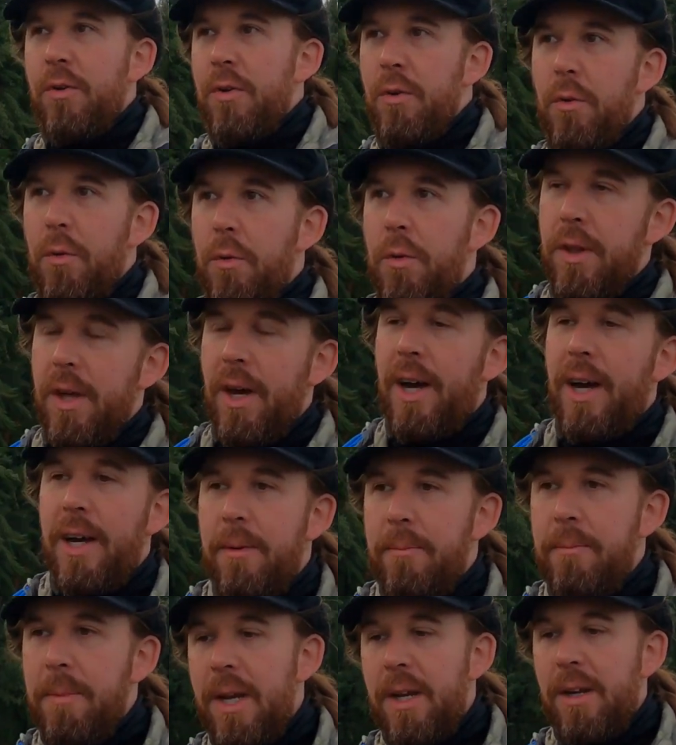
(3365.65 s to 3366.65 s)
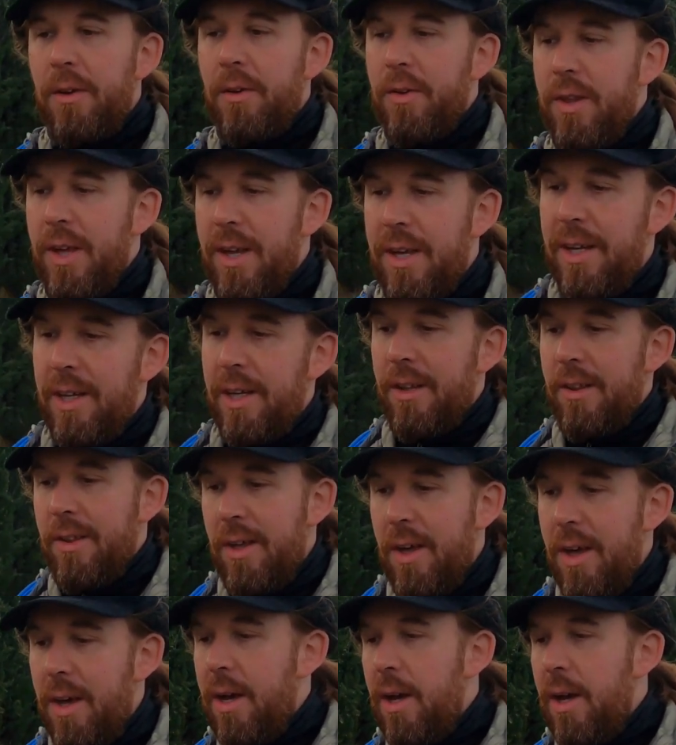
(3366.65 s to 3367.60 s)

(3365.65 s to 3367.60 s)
is always high in medical settings,